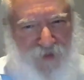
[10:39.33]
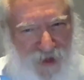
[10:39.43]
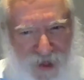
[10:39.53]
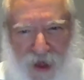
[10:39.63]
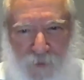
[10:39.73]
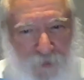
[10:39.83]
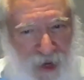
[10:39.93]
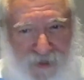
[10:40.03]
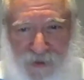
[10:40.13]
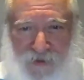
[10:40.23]
yeah, but
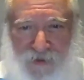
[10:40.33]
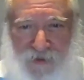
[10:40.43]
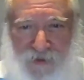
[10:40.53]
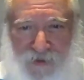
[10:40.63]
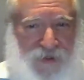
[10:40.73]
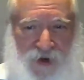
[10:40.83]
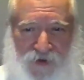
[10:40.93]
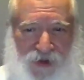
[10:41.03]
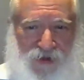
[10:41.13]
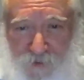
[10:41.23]
but it's
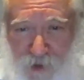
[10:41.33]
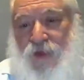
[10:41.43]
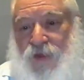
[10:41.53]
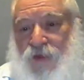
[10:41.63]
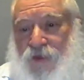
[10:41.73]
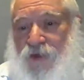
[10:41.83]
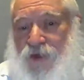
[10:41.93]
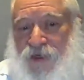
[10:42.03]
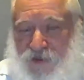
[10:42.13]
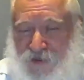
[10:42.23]
scary.
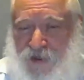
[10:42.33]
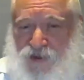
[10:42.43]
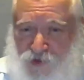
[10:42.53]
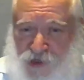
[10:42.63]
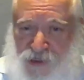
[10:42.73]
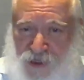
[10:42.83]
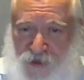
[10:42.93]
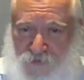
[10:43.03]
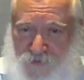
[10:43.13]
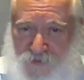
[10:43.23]
Look, it's it's
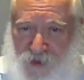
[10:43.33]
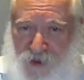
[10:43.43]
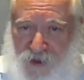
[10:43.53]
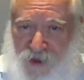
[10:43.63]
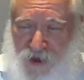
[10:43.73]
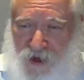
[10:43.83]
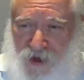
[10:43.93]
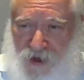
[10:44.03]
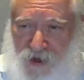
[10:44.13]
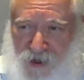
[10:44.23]
really
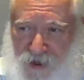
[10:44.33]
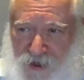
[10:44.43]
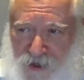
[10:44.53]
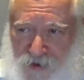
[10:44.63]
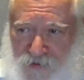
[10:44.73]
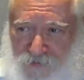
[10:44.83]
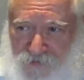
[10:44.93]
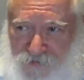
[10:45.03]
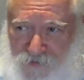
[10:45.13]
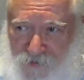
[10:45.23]

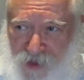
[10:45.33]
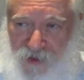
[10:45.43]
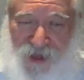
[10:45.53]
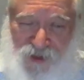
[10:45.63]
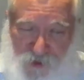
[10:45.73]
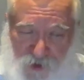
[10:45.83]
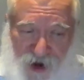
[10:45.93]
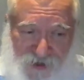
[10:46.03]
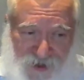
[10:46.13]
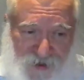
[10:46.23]
um, not
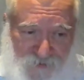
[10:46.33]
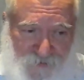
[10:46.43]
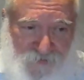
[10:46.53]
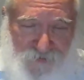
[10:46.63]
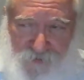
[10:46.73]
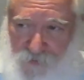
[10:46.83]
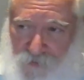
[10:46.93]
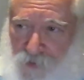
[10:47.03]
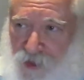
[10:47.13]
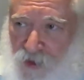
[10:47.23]
surprising.
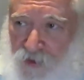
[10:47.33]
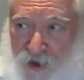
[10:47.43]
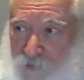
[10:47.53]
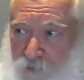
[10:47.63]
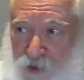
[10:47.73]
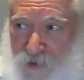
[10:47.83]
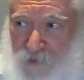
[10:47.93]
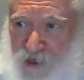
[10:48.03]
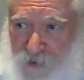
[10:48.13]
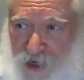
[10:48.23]
I can't
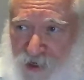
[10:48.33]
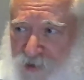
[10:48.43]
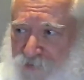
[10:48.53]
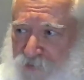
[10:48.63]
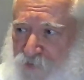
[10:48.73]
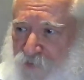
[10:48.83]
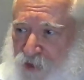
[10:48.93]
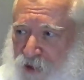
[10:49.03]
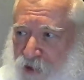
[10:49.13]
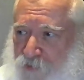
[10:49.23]
blame anybody,
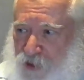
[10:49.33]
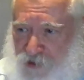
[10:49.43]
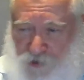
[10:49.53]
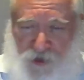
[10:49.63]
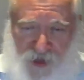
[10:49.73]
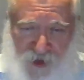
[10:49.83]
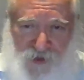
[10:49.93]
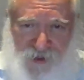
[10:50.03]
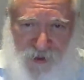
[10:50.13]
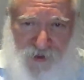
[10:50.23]
but two
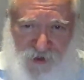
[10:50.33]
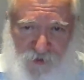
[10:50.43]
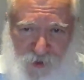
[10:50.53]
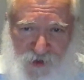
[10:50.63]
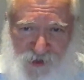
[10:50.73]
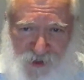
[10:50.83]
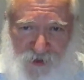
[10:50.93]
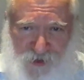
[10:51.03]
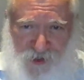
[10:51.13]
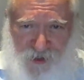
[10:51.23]
thousand years of
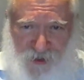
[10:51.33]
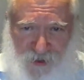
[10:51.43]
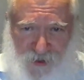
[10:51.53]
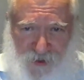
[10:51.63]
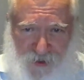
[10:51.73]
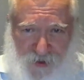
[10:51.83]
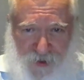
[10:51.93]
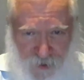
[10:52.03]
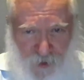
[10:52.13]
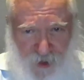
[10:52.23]
persecution
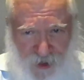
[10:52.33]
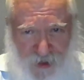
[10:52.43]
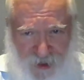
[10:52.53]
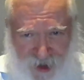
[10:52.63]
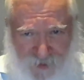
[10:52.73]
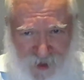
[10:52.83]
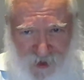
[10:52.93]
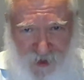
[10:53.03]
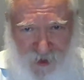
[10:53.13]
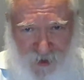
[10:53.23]
can do a little
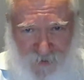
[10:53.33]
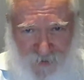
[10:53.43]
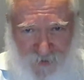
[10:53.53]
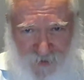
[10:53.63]
damage